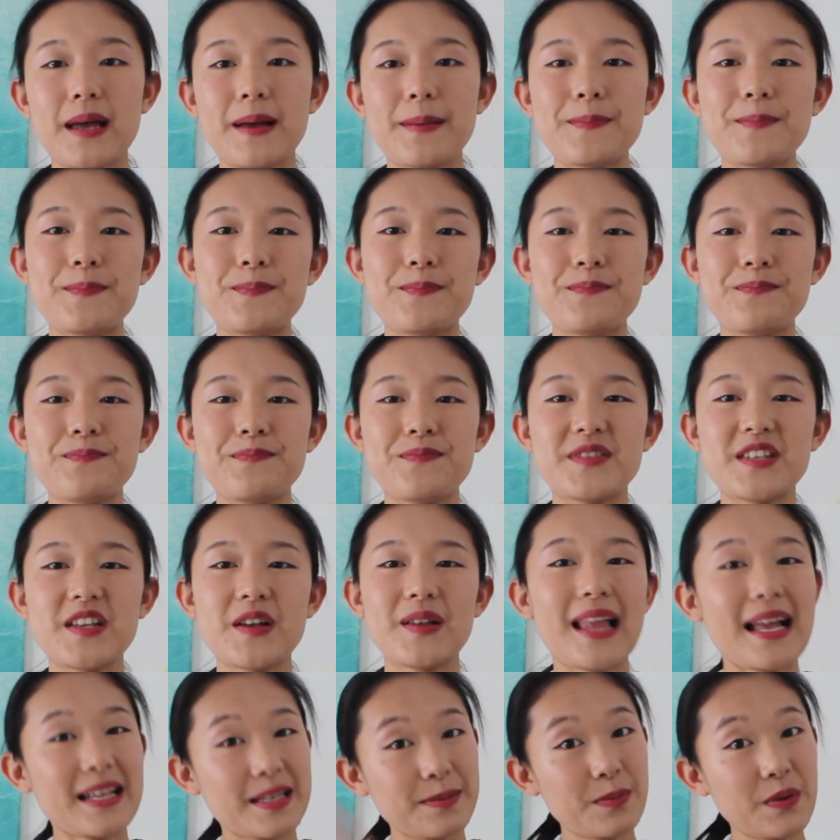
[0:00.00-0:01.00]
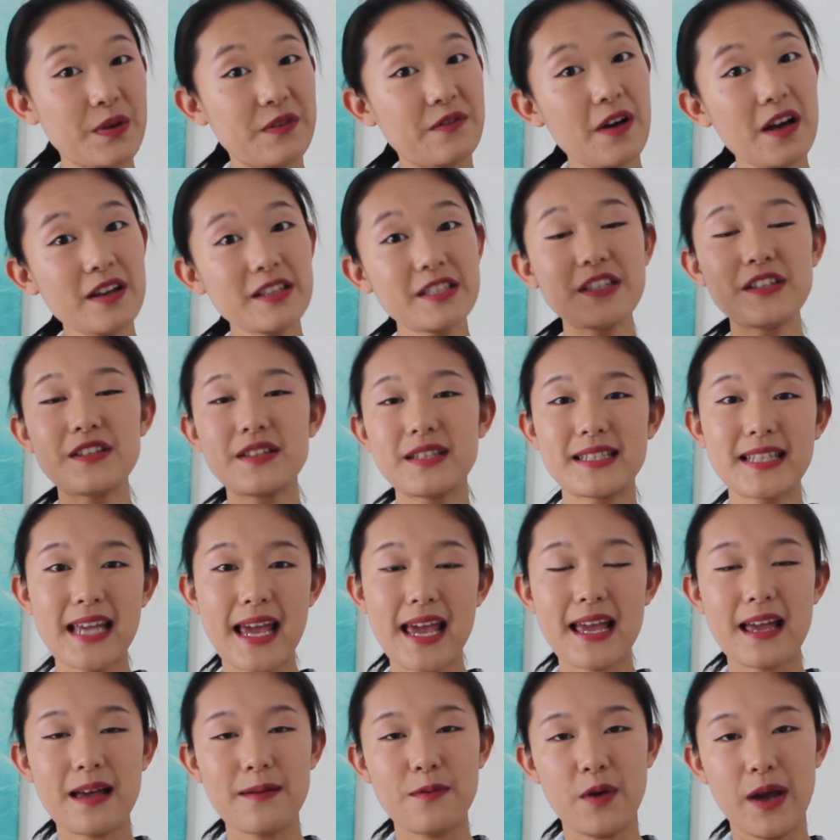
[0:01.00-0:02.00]
So let's move on to the
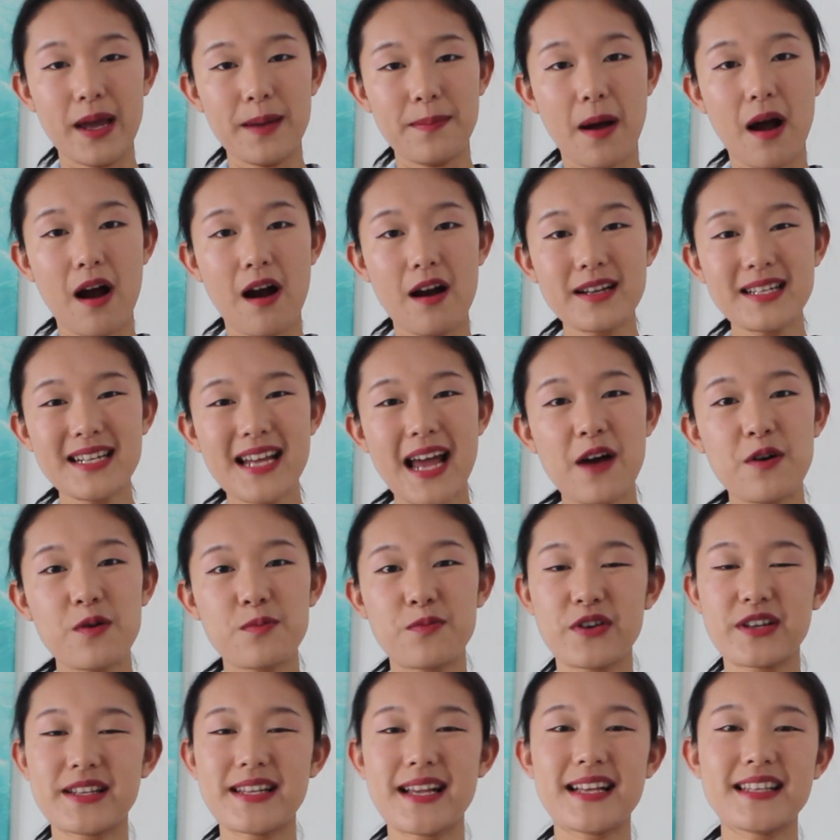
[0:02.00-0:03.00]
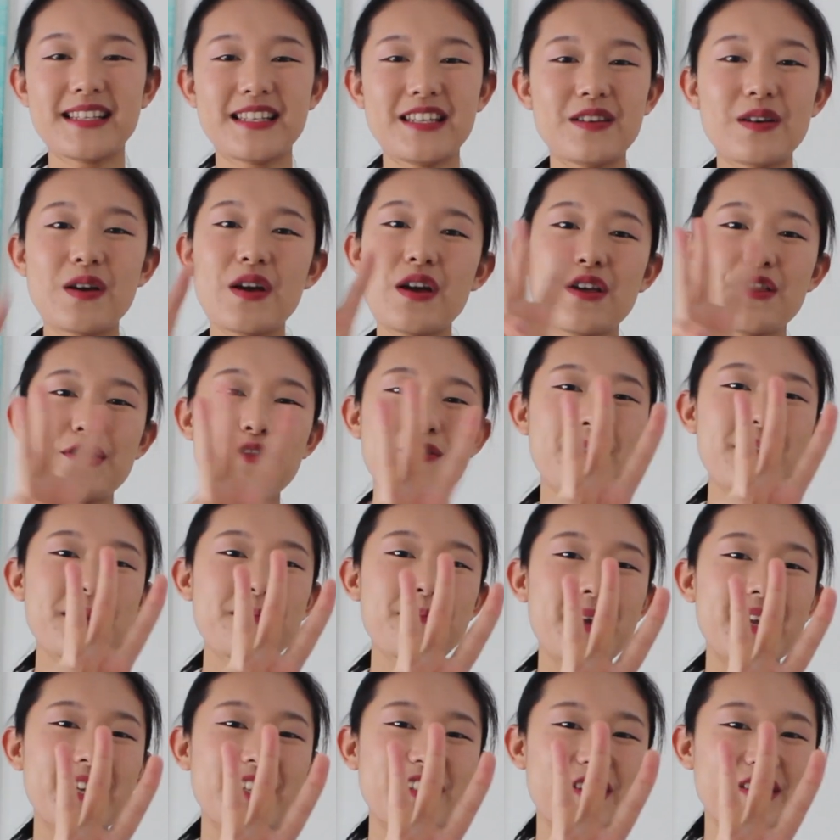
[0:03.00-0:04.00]
takeaway part. I'll present you 3
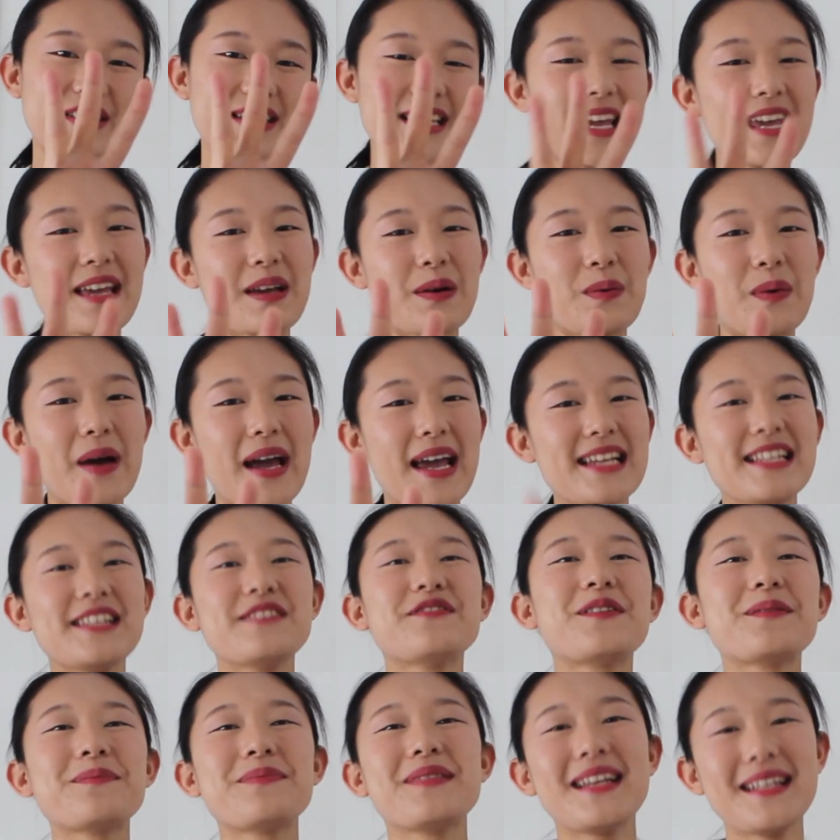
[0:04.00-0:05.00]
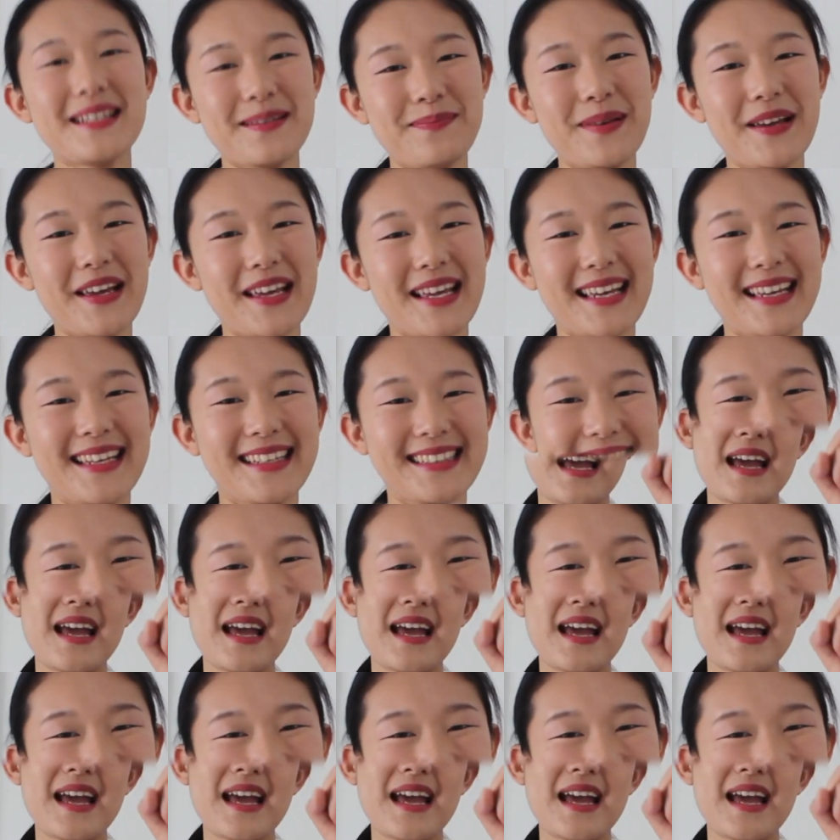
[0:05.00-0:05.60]
major takeaways from this book.